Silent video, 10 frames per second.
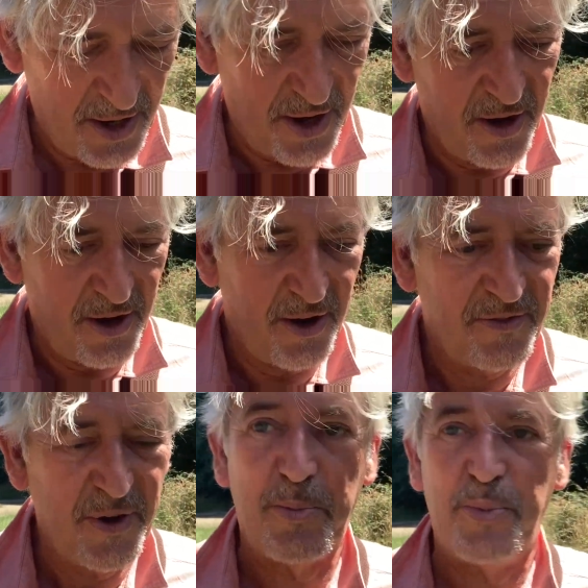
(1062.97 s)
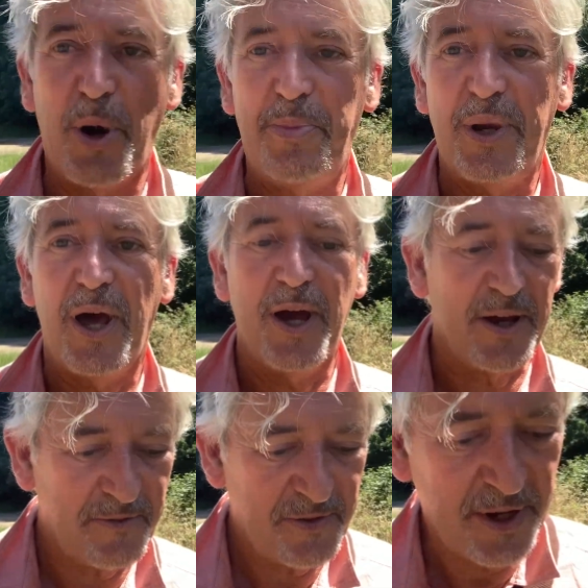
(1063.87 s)
of a proper
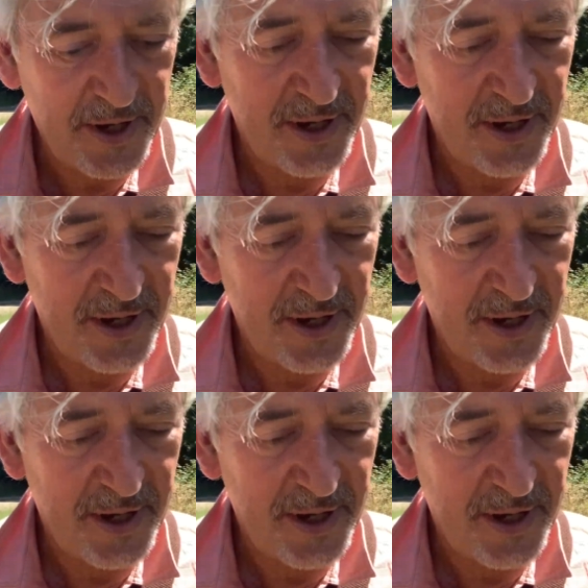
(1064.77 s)
life.